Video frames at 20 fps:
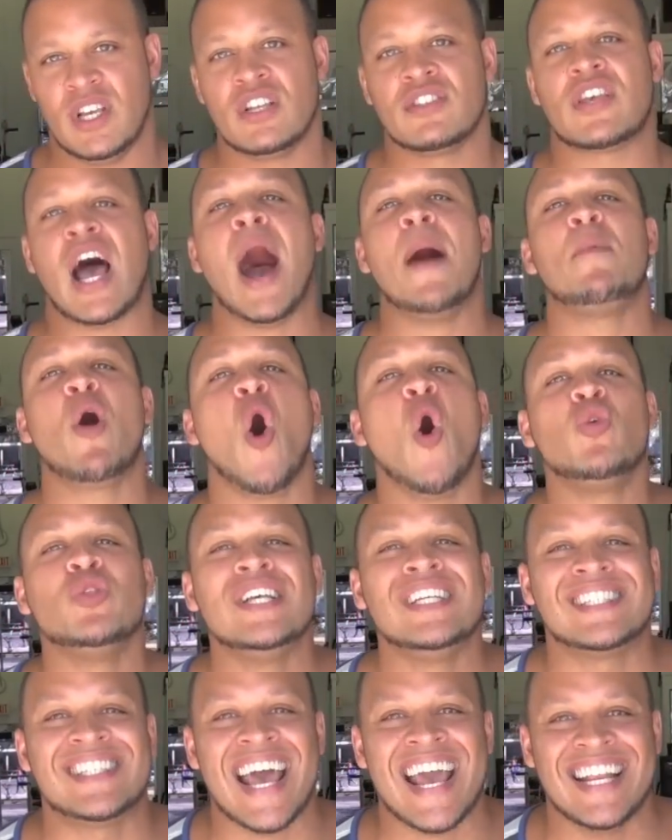So I'ma
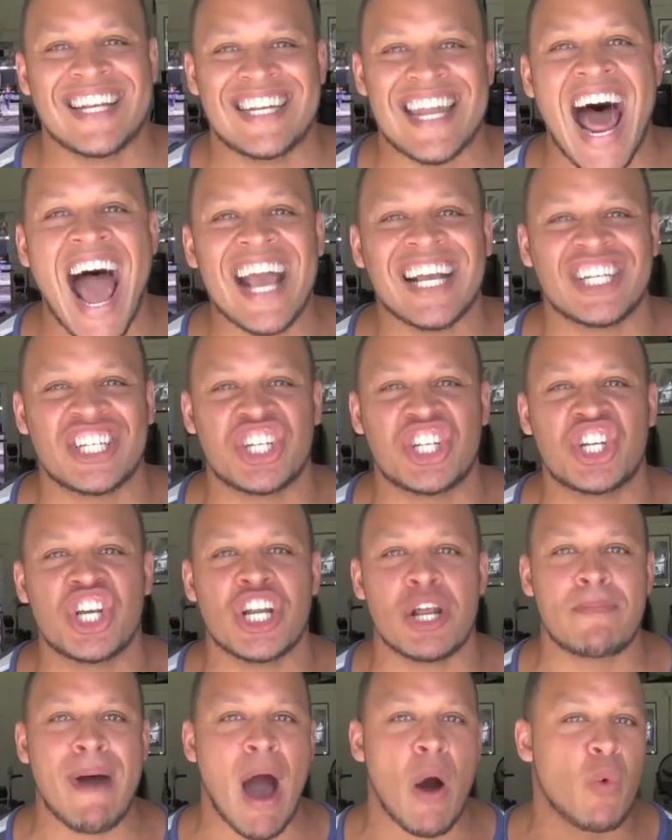only say nice
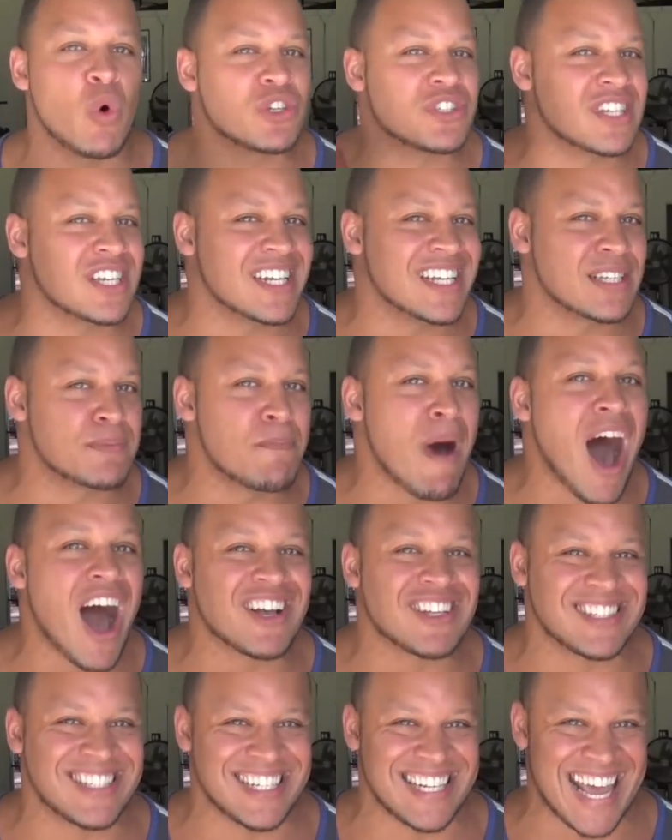shit about what's in this
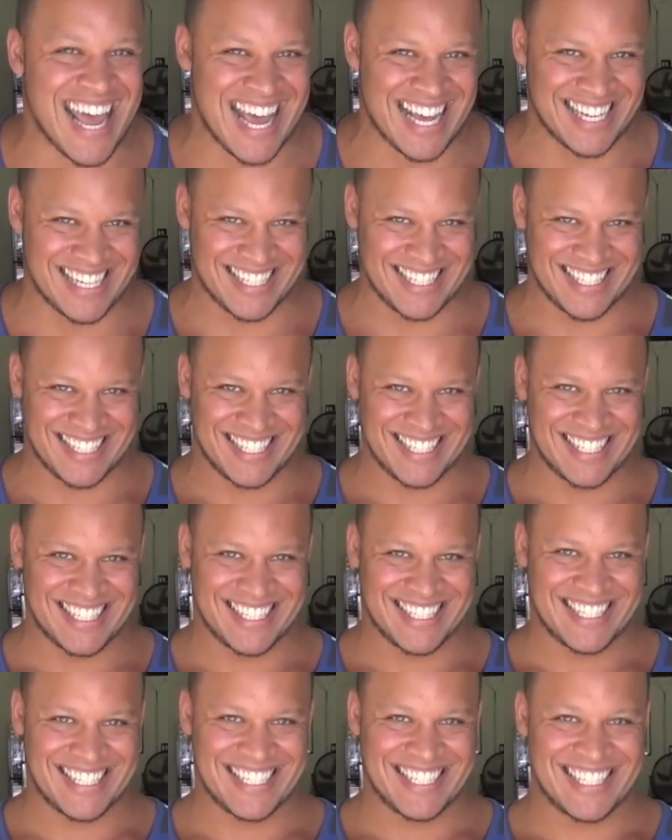box today.
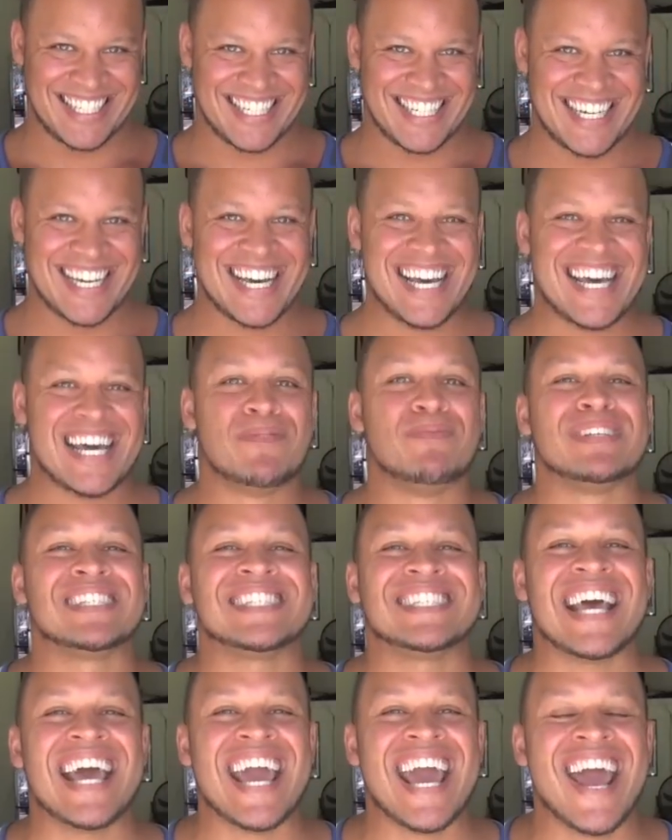And I'm gonna
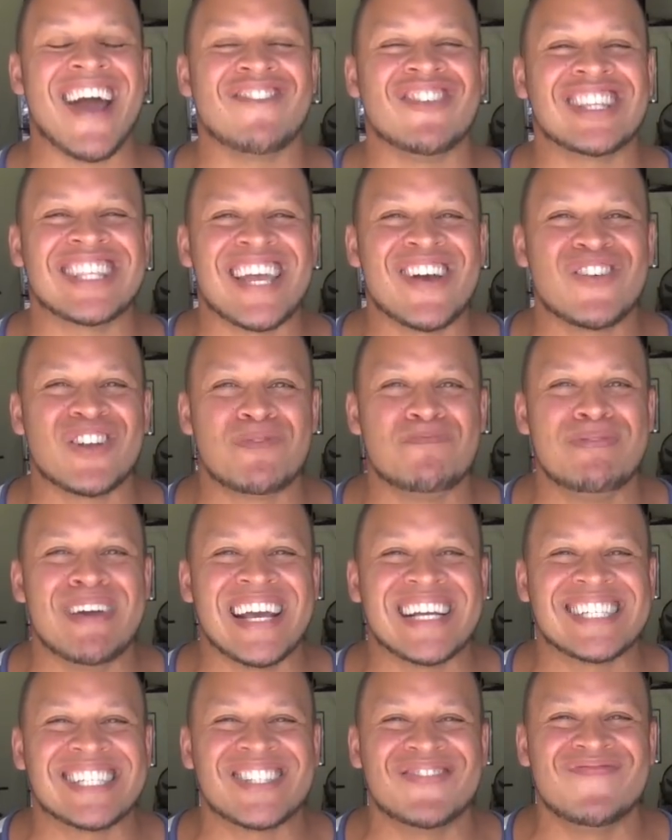say everything with a
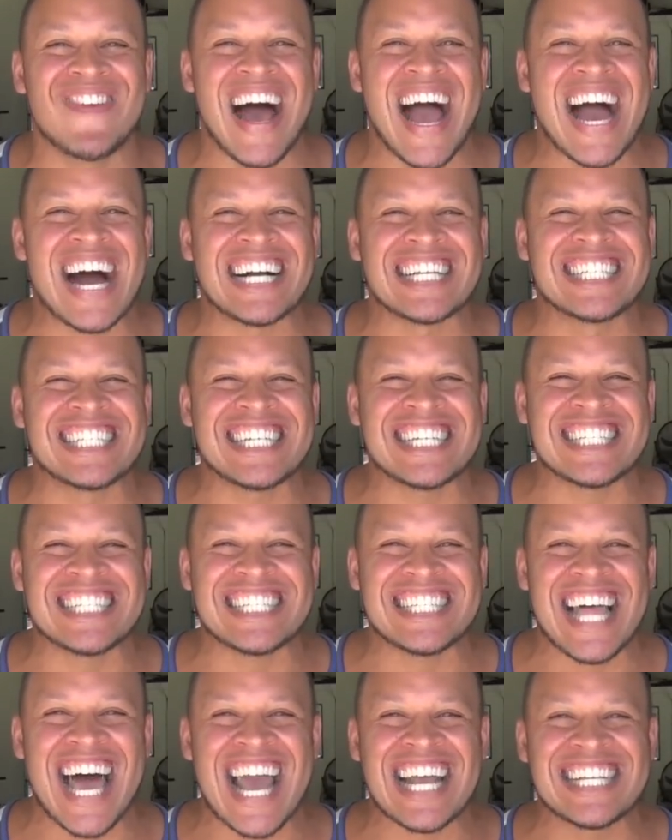big smile,
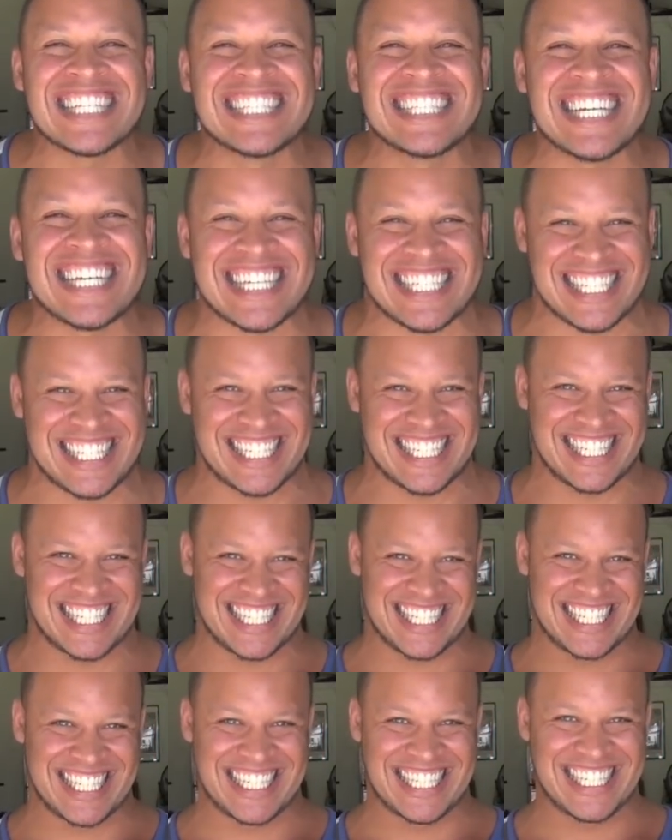just like this.